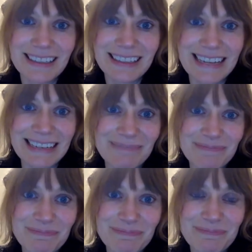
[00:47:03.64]
like
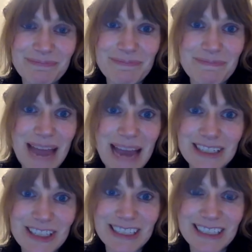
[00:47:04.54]

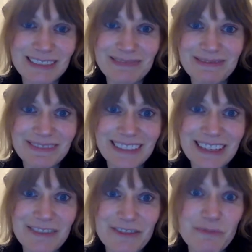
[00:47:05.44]
packages
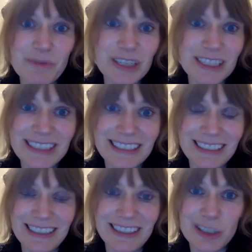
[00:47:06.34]
of books
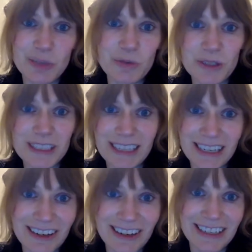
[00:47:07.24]
in the schools in the
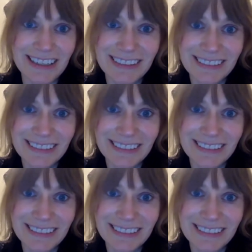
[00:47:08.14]
area,